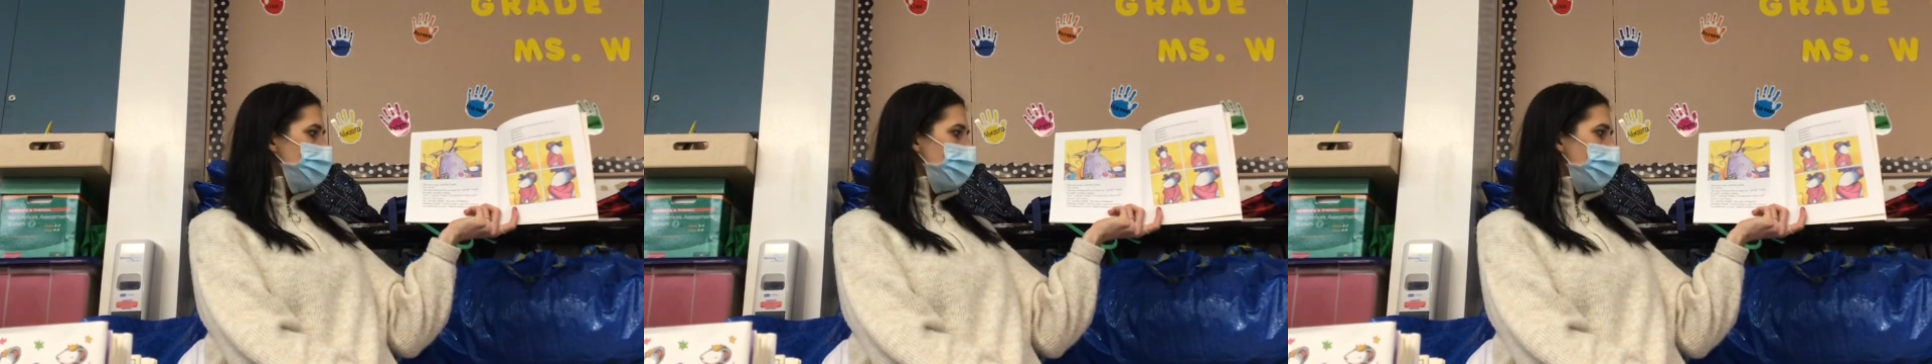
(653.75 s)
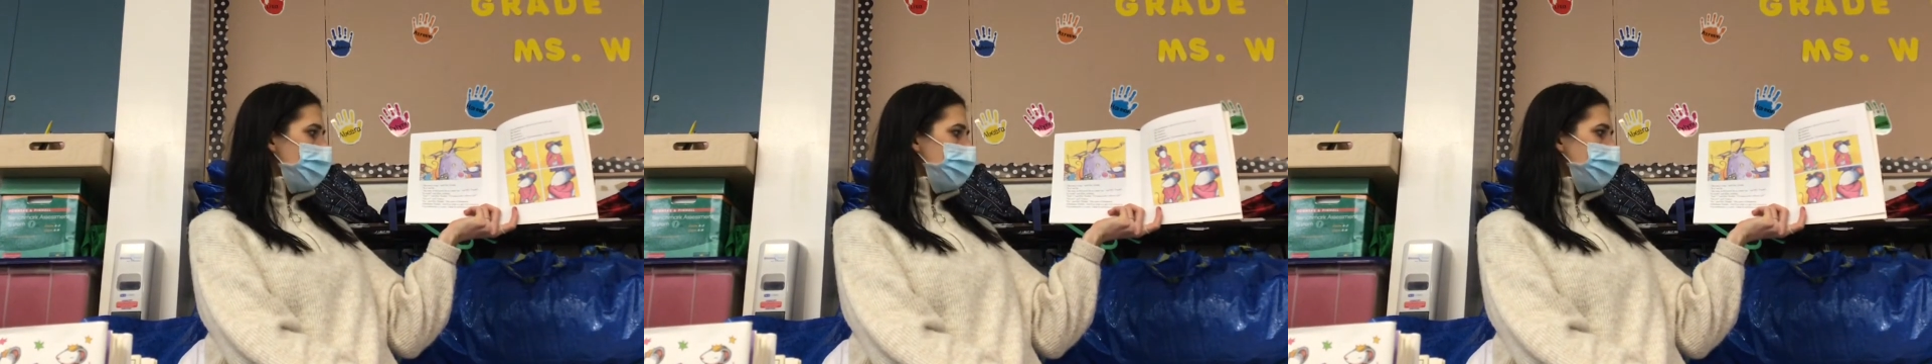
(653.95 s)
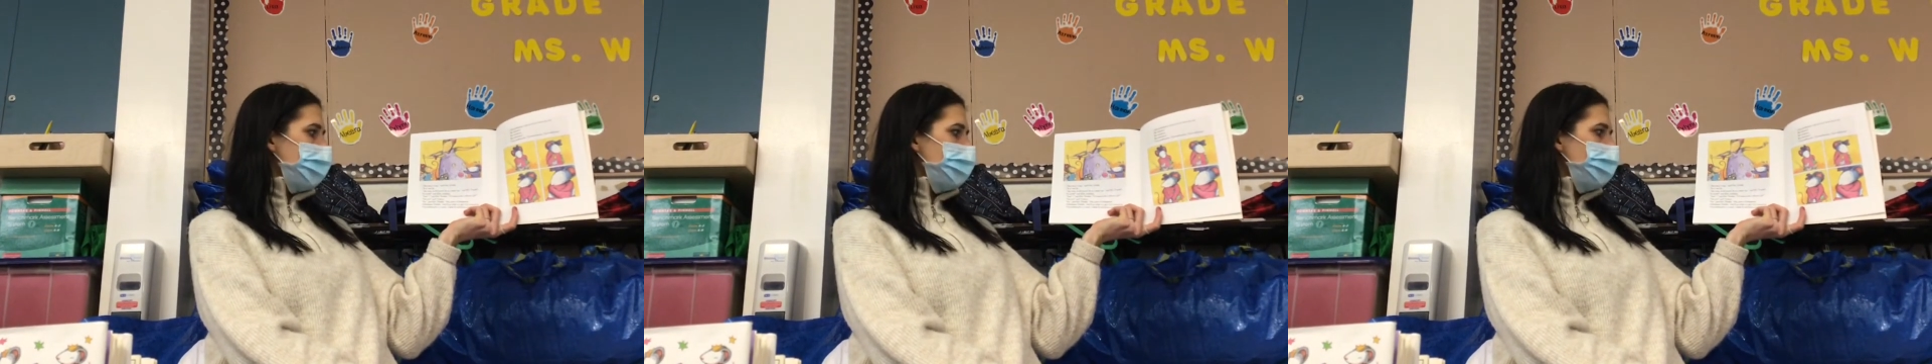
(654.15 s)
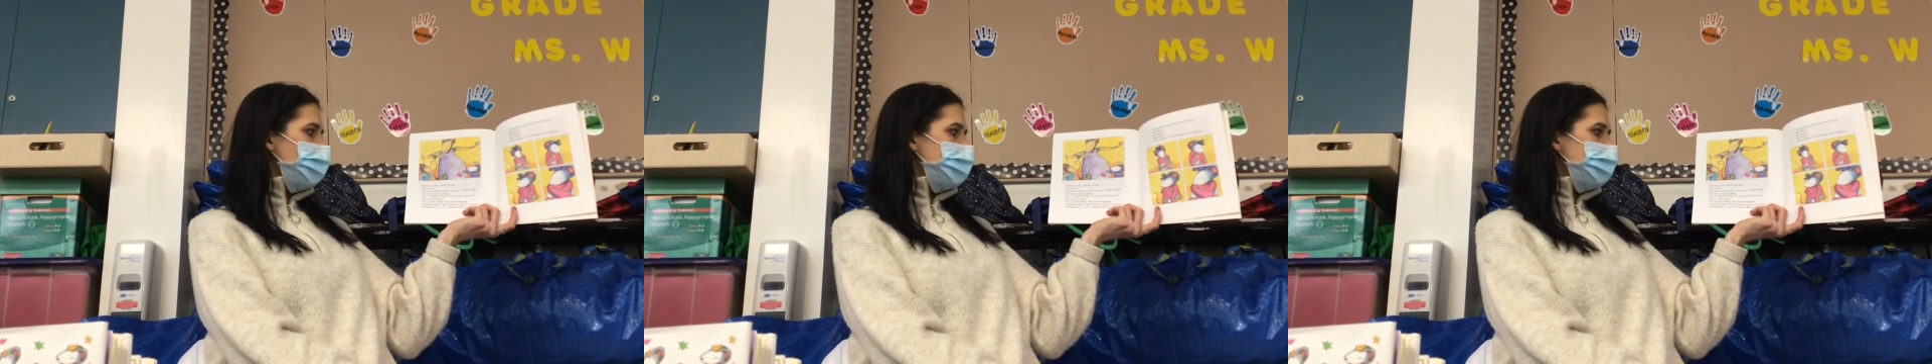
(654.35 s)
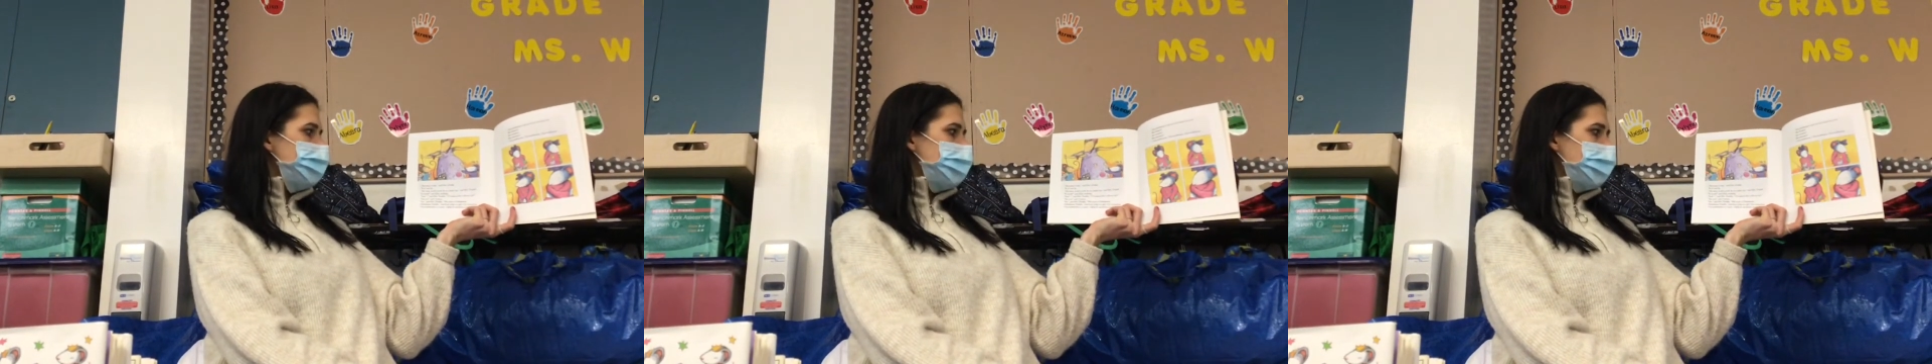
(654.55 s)
"My name
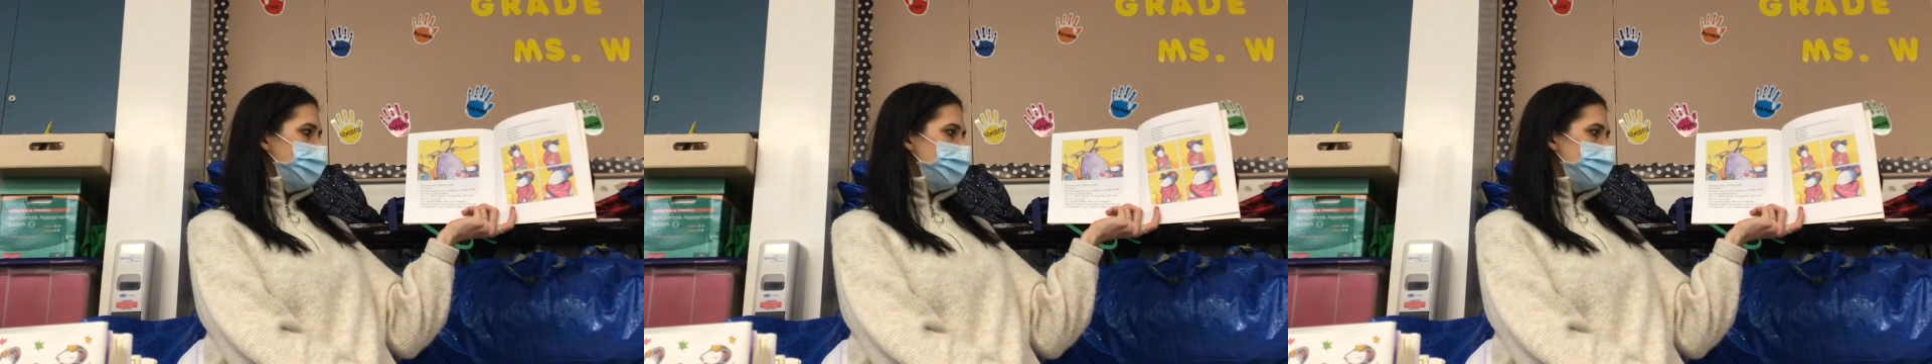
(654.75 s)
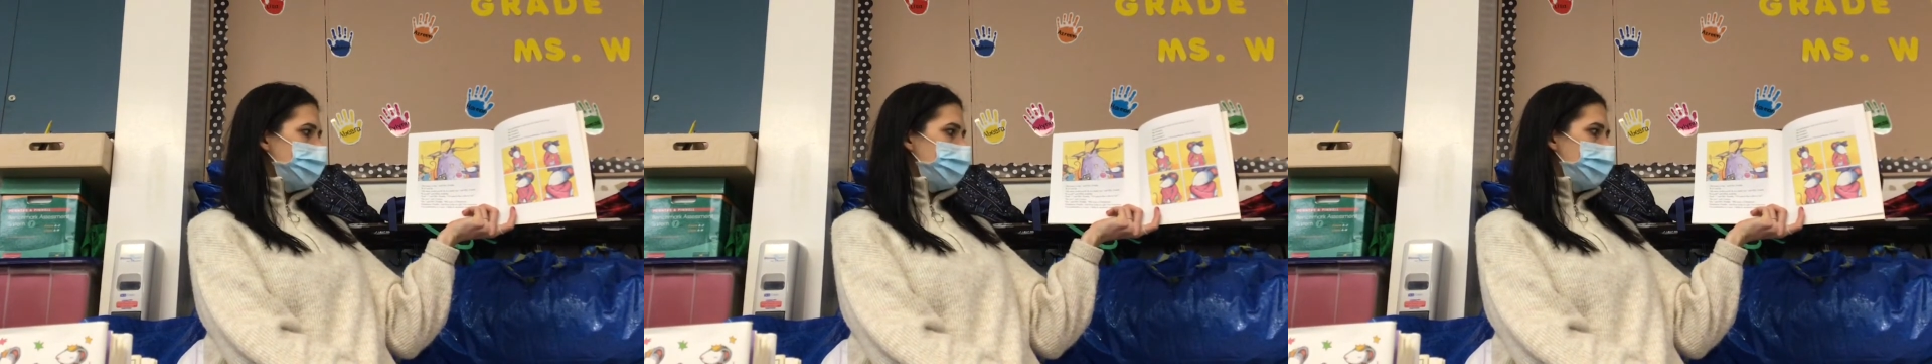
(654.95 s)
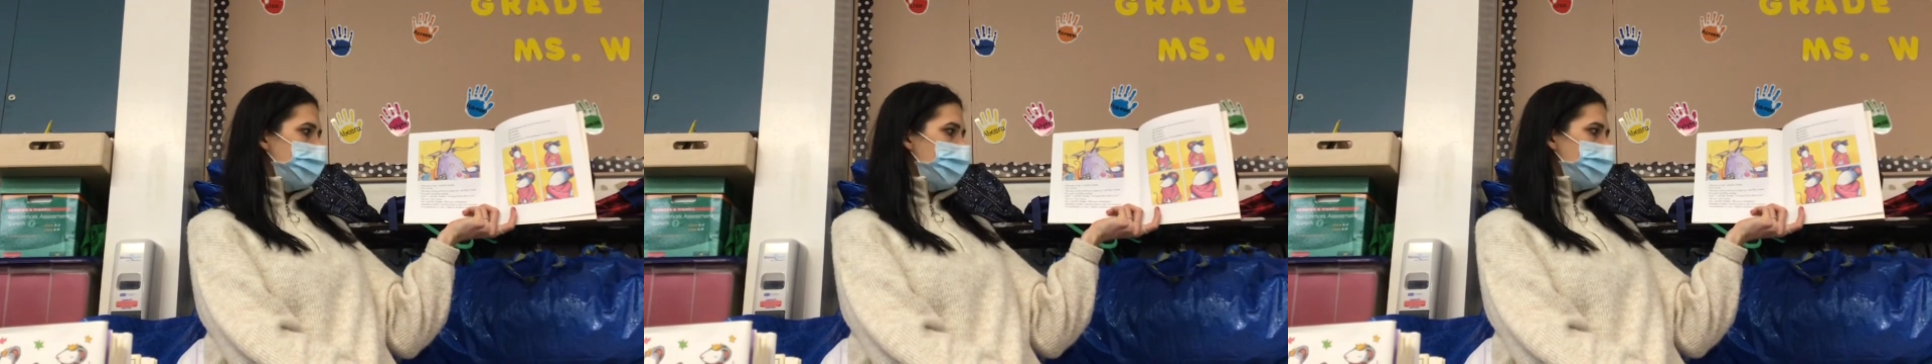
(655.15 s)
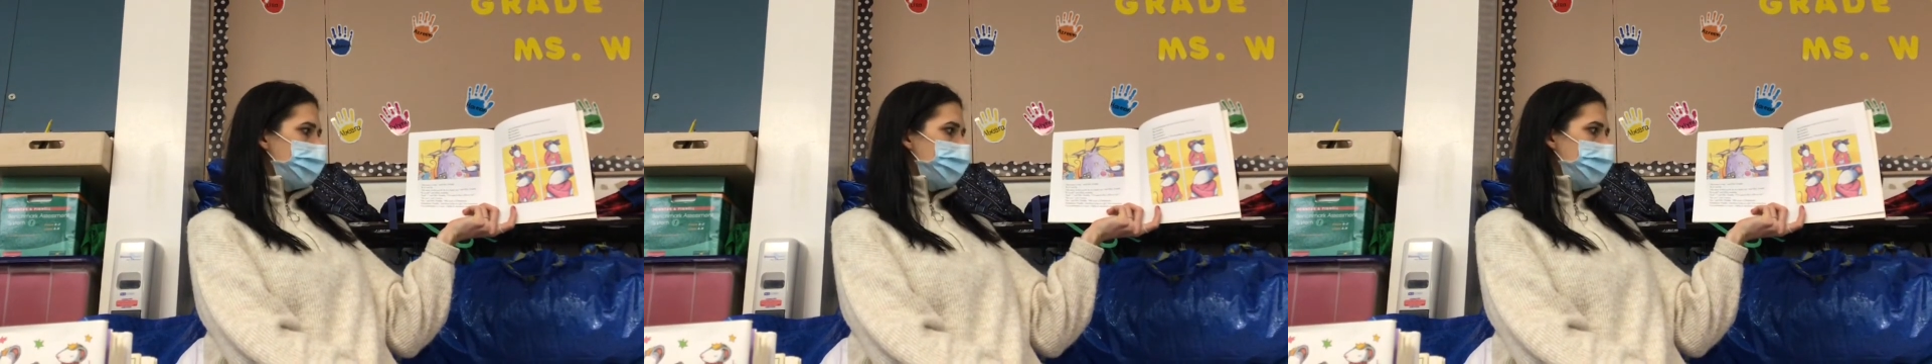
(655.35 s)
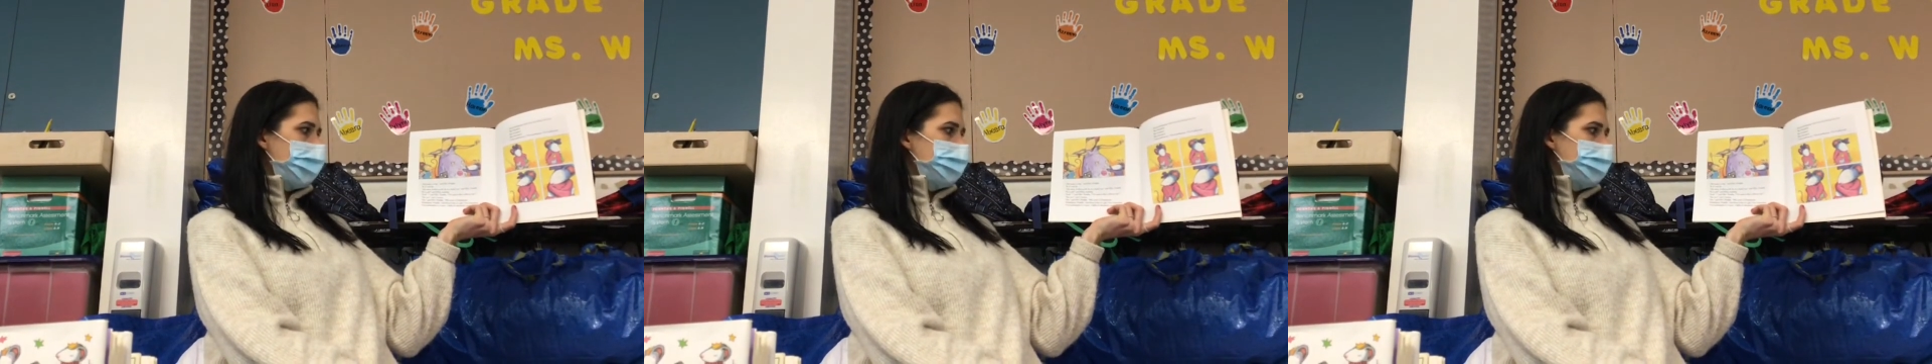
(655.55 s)
would scarcely fit on a